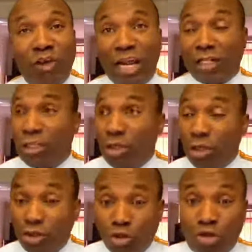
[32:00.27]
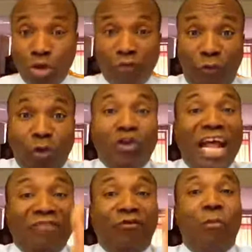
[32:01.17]
that you just follow
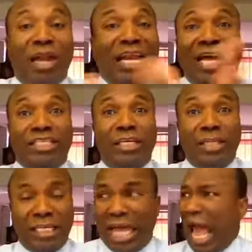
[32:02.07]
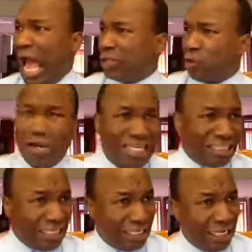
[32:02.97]
that formula. That's it. I said, ah, so
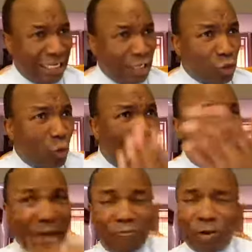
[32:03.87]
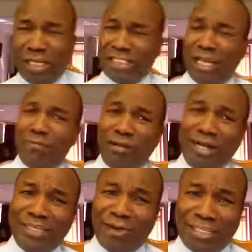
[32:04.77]
easy. So why are everybody saying that
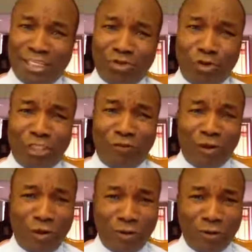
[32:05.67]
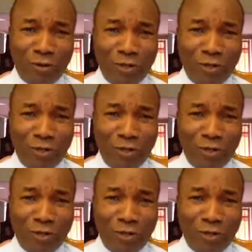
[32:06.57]
mathematics is so difficult?